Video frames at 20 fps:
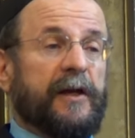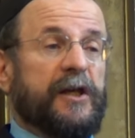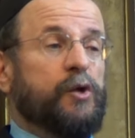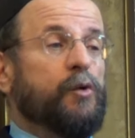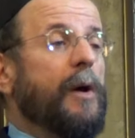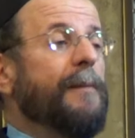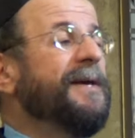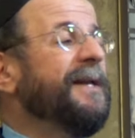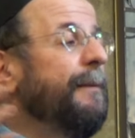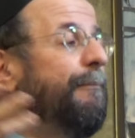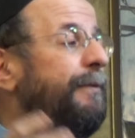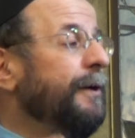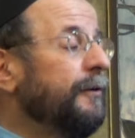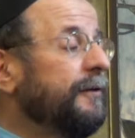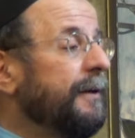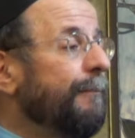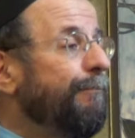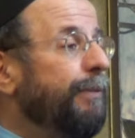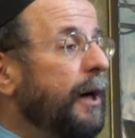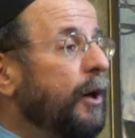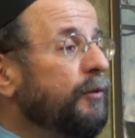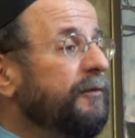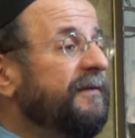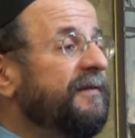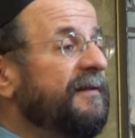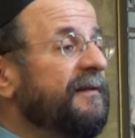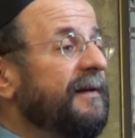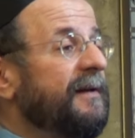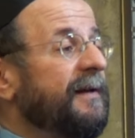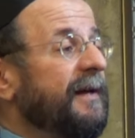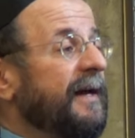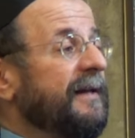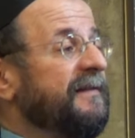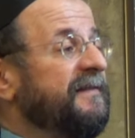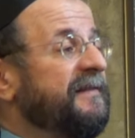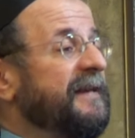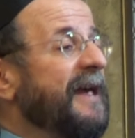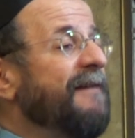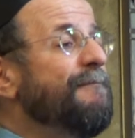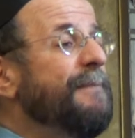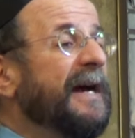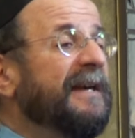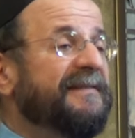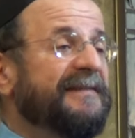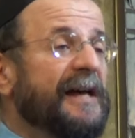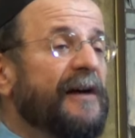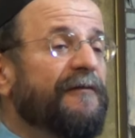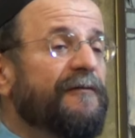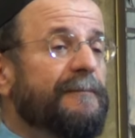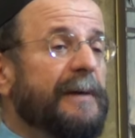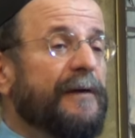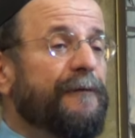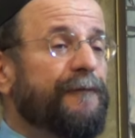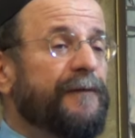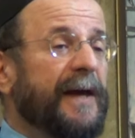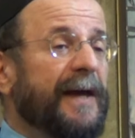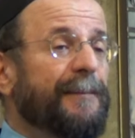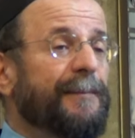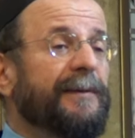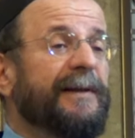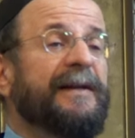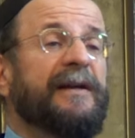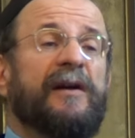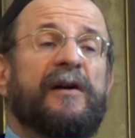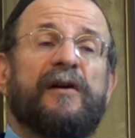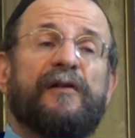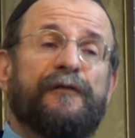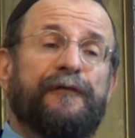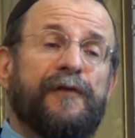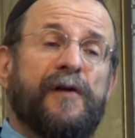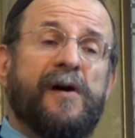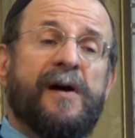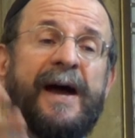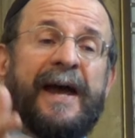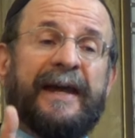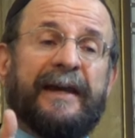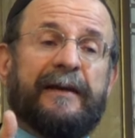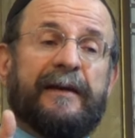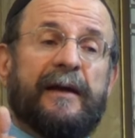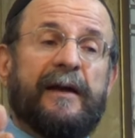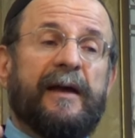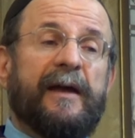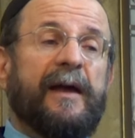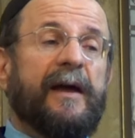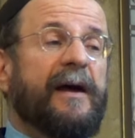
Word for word: You want me to build a boat and save myself and my family? Fine.